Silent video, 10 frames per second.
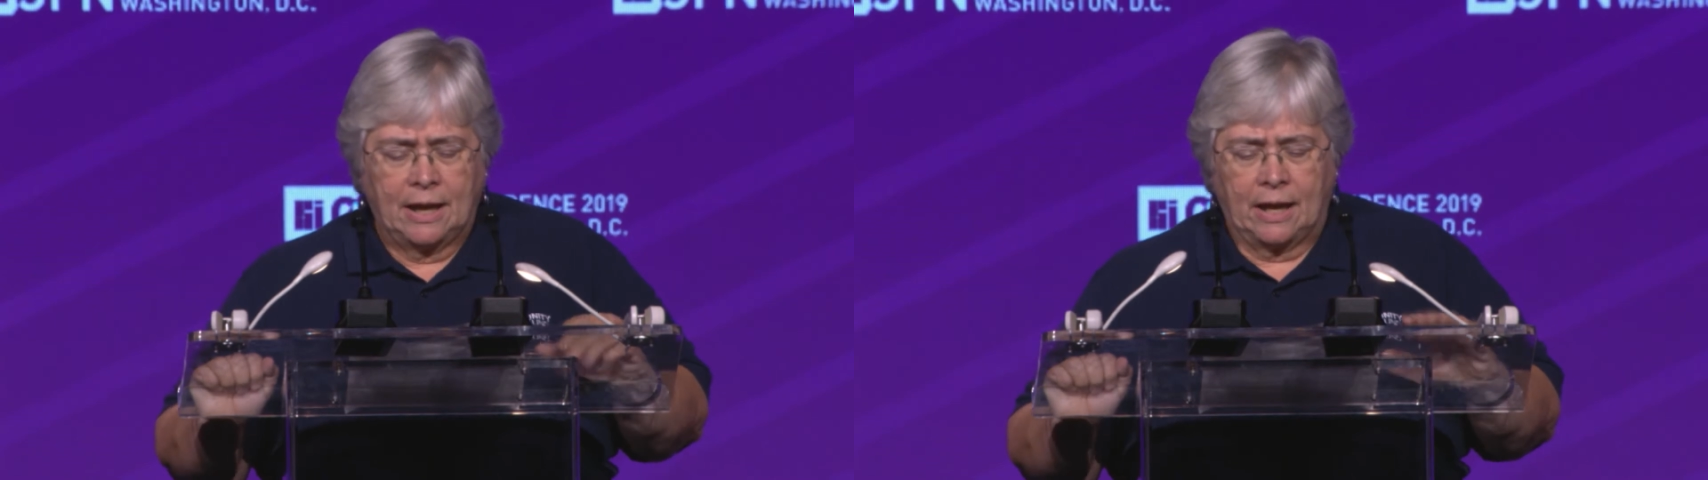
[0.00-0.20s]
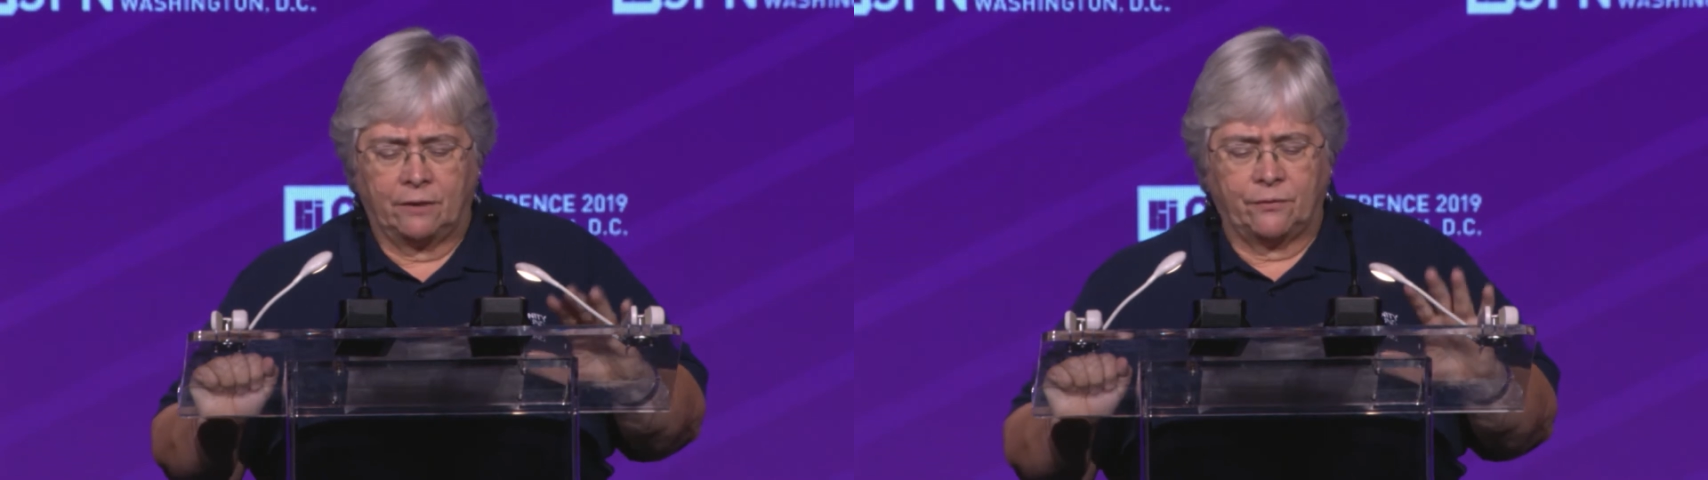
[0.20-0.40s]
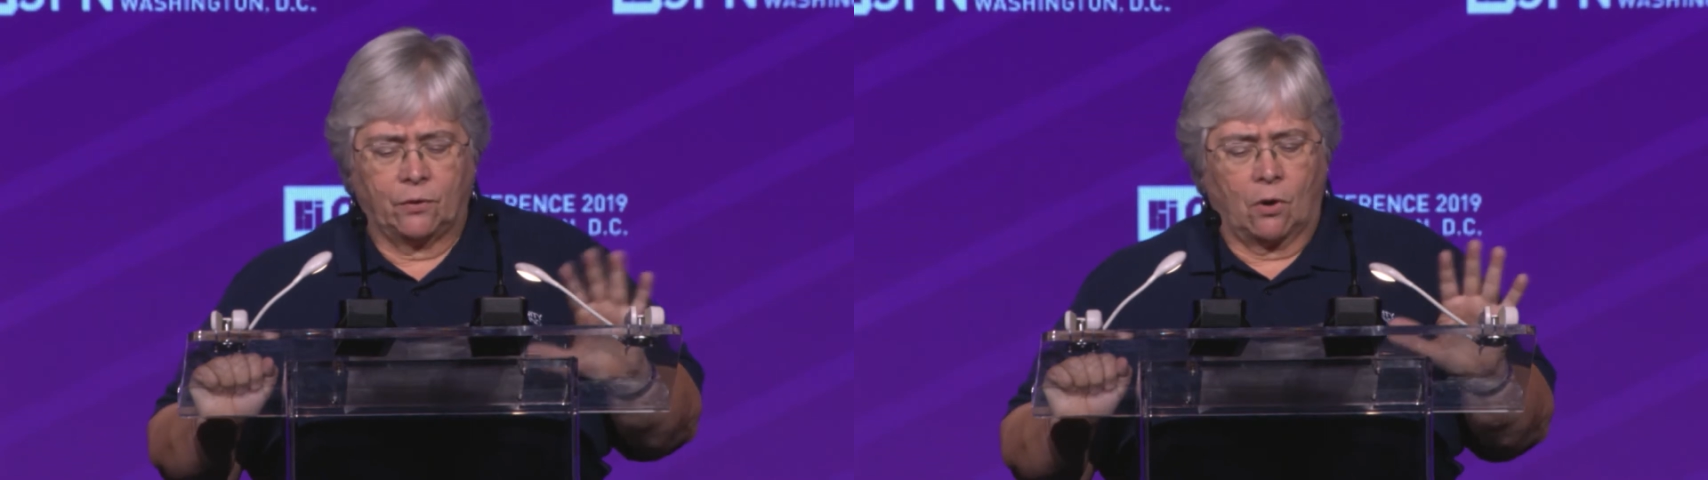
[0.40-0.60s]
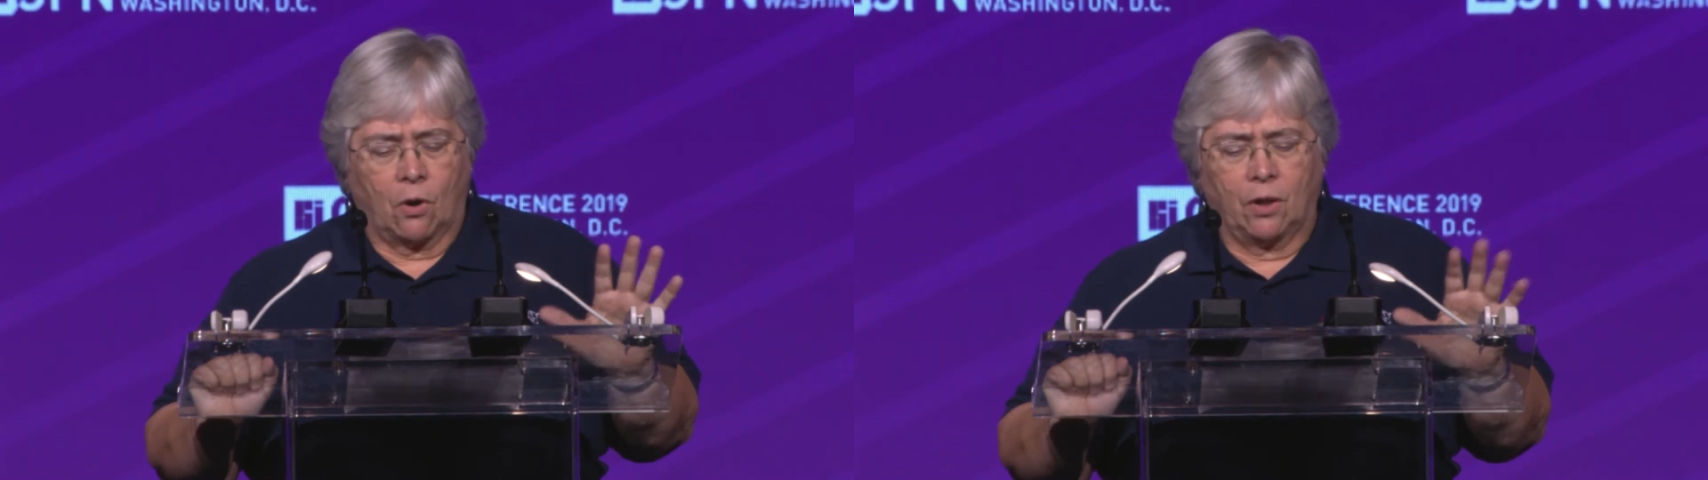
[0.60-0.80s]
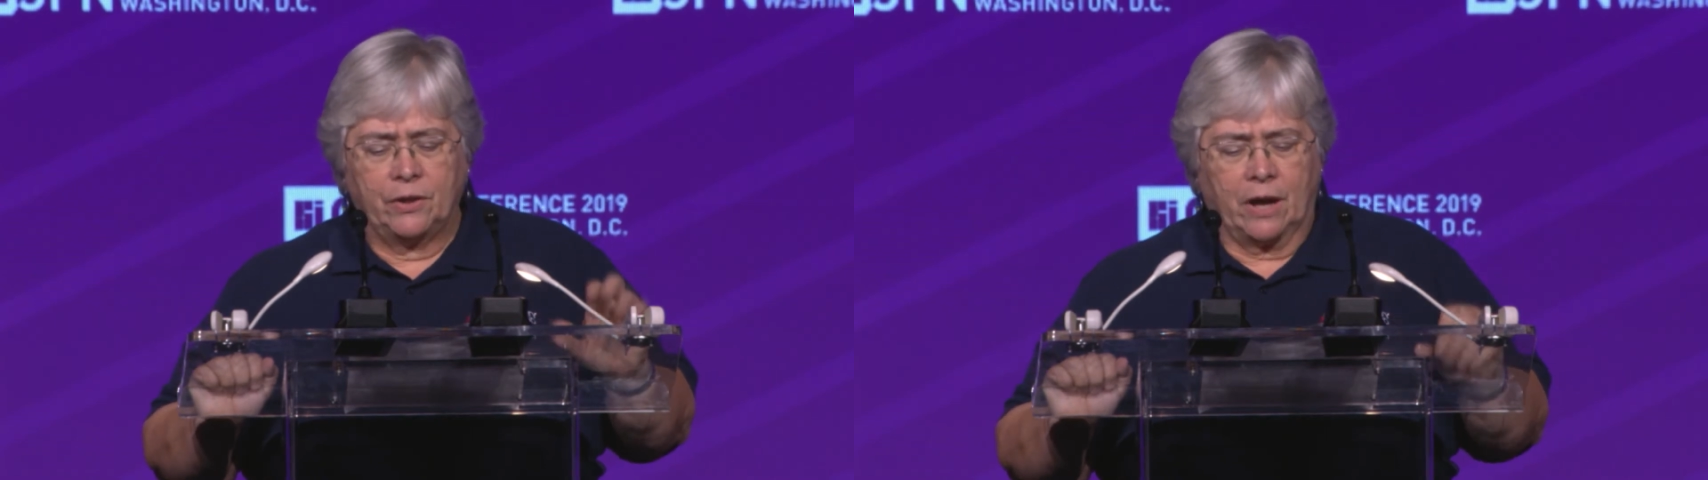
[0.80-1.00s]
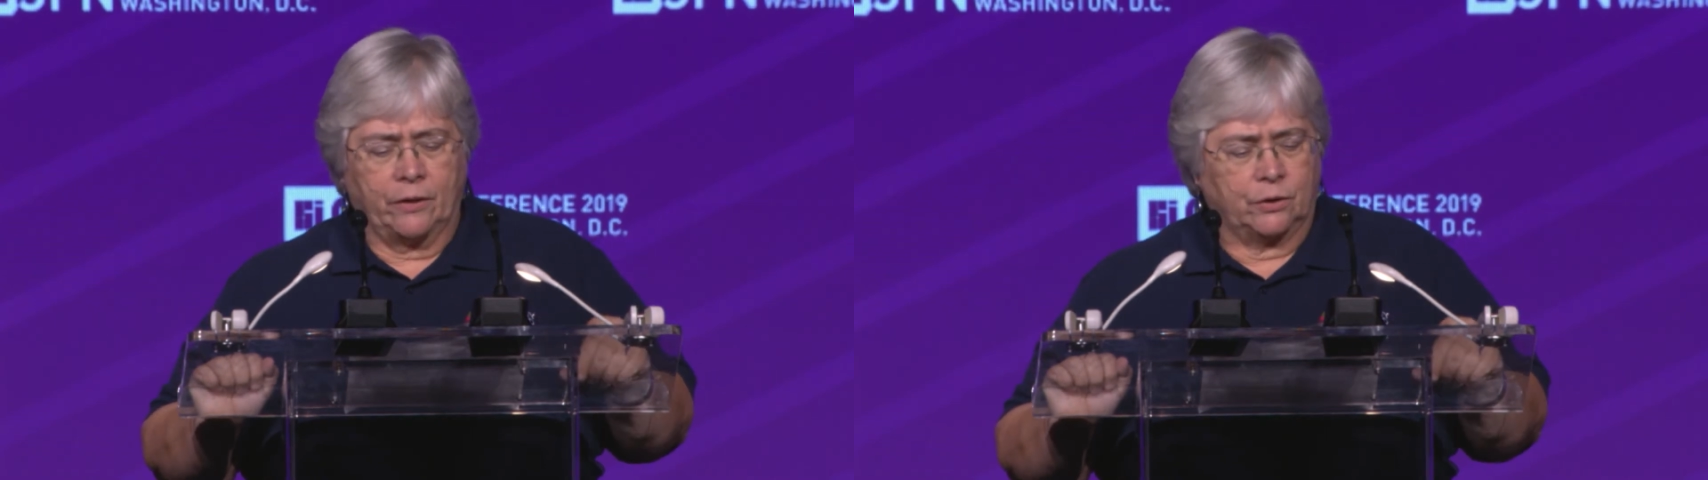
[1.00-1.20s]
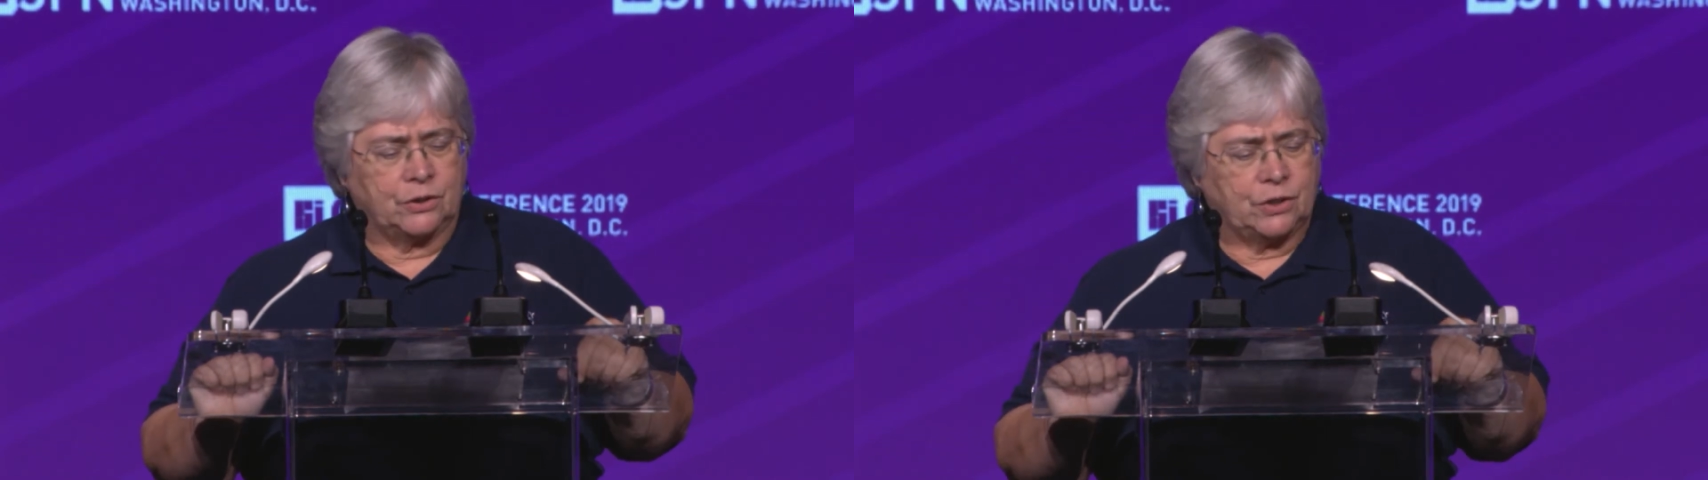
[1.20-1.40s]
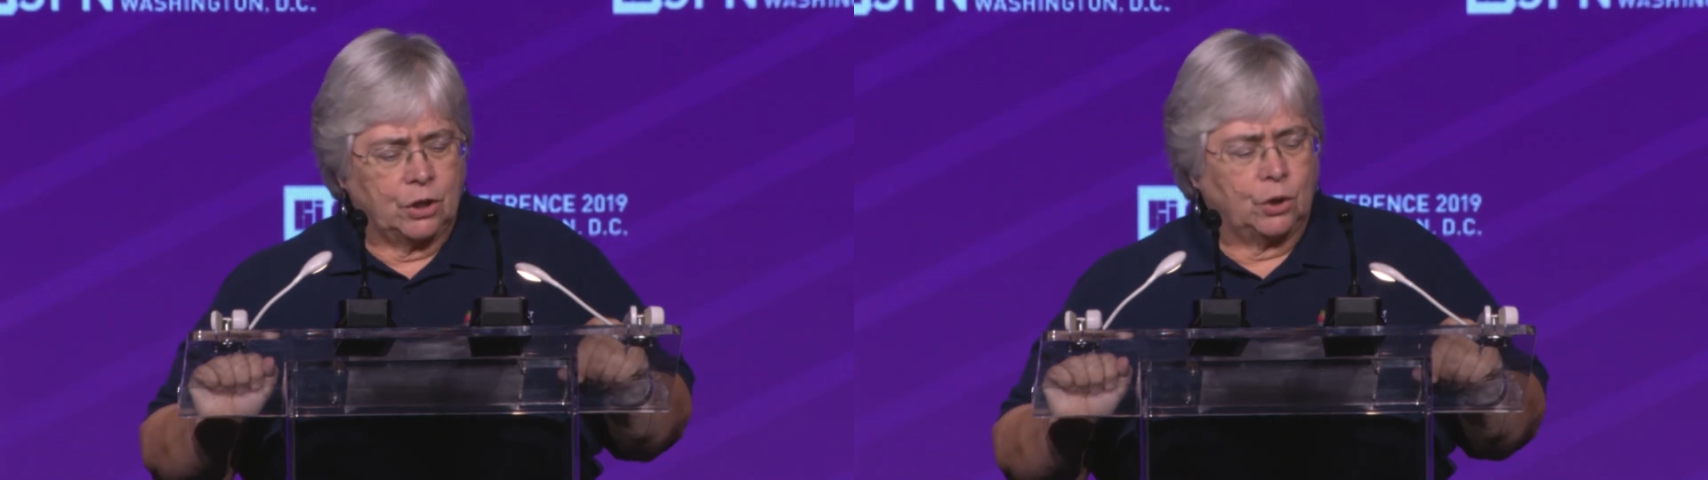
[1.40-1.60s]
and for all the others